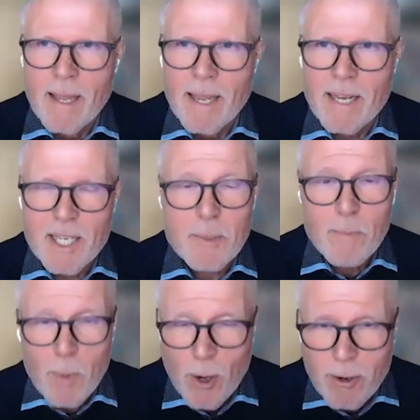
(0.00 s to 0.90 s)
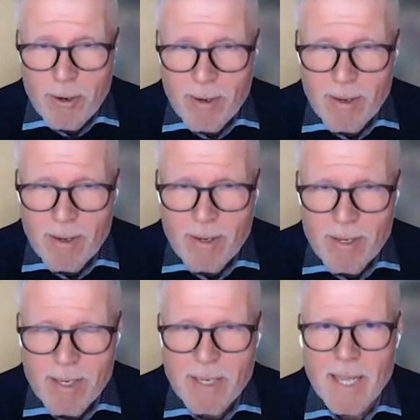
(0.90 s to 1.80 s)
It is more
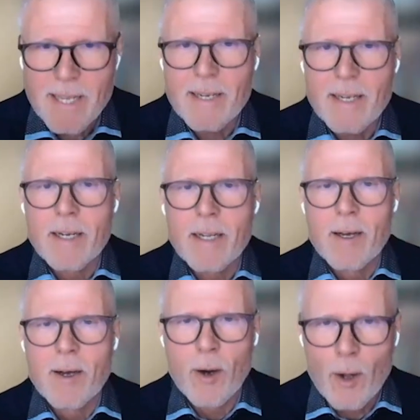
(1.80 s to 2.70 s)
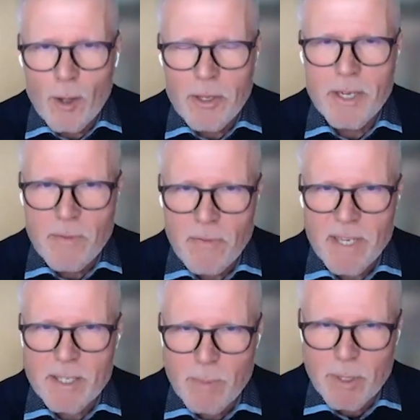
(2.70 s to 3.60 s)
than all the
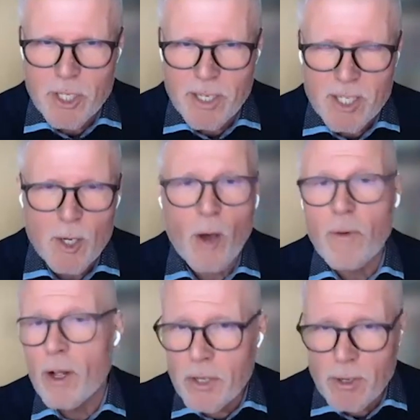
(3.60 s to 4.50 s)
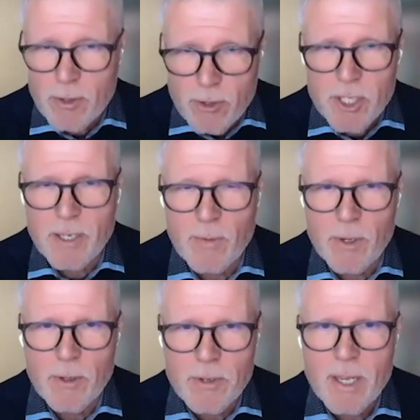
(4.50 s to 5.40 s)
defense budgets of all the countries in the
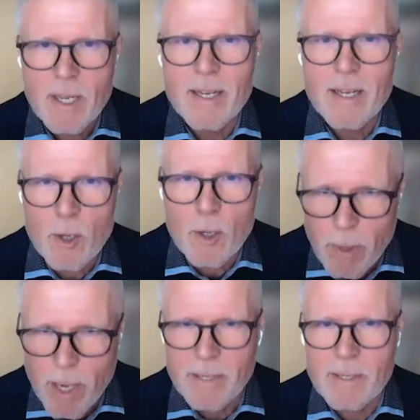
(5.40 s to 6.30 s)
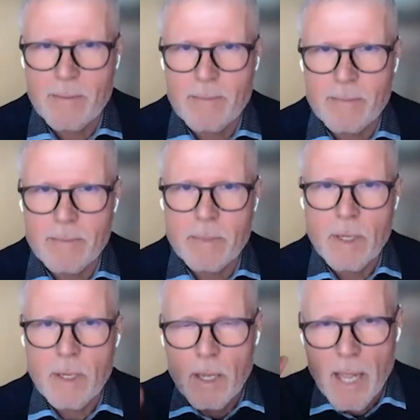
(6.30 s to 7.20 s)
world combined.
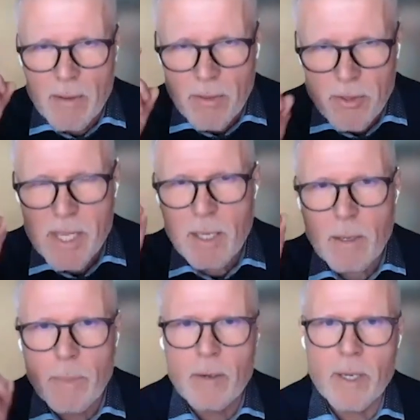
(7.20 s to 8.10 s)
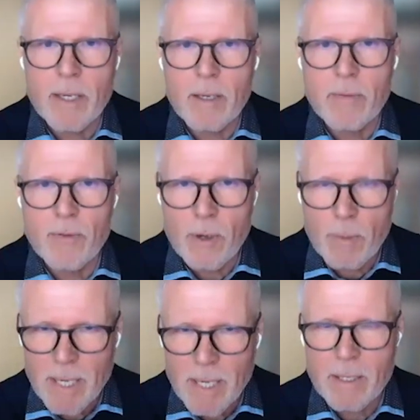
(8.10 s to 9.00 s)
And think about that for a
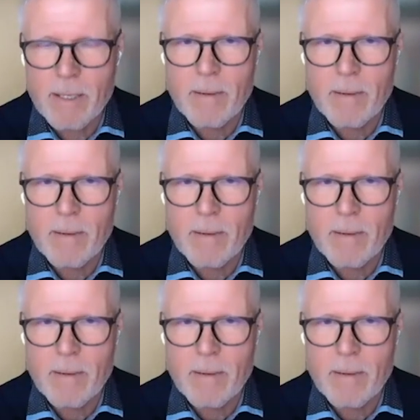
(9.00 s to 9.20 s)
minute.